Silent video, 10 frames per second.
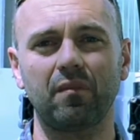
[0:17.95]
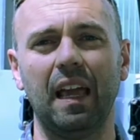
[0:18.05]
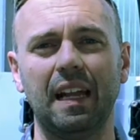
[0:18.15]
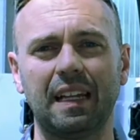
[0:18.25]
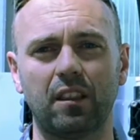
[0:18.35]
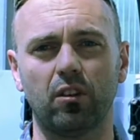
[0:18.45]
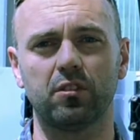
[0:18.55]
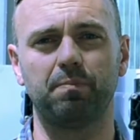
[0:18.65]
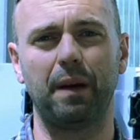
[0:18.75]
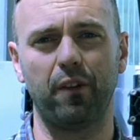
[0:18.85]
and get
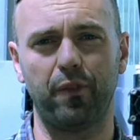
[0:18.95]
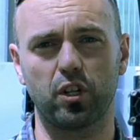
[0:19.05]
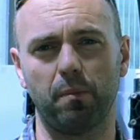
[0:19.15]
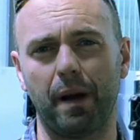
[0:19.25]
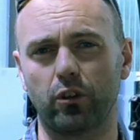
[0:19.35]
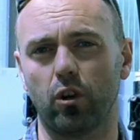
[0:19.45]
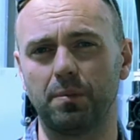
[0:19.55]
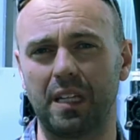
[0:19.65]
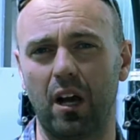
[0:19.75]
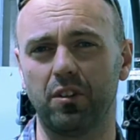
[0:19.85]
those beneficial
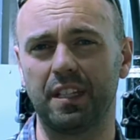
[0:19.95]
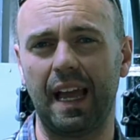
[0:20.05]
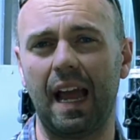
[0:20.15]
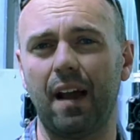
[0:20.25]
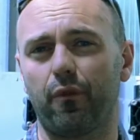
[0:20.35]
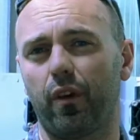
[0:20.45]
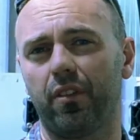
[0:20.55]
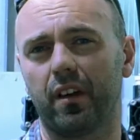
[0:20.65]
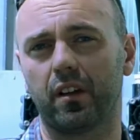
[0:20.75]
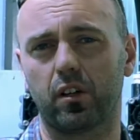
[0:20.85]
microbes out to
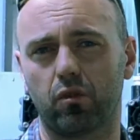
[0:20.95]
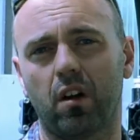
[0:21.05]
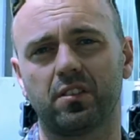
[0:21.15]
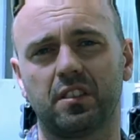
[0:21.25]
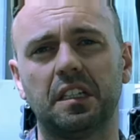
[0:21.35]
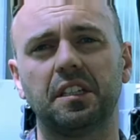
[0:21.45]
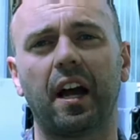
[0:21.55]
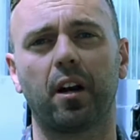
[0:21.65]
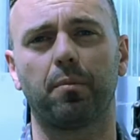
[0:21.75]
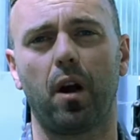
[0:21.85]
everything across the
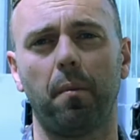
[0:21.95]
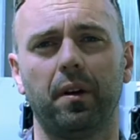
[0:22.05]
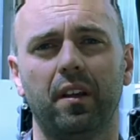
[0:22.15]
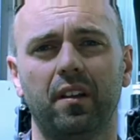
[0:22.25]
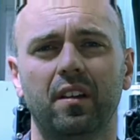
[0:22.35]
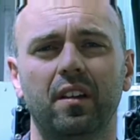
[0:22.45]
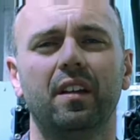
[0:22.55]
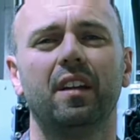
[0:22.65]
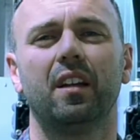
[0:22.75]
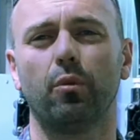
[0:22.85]
entire property
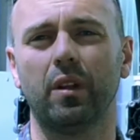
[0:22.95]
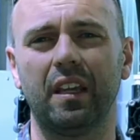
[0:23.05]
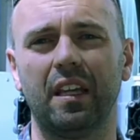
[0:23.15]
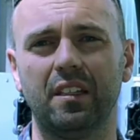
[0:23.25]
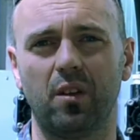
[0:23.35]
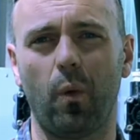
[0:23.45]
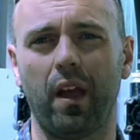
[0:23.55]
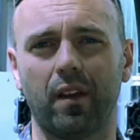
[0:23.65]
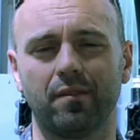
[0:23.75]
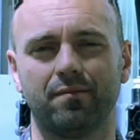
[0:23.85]
in a really easy way.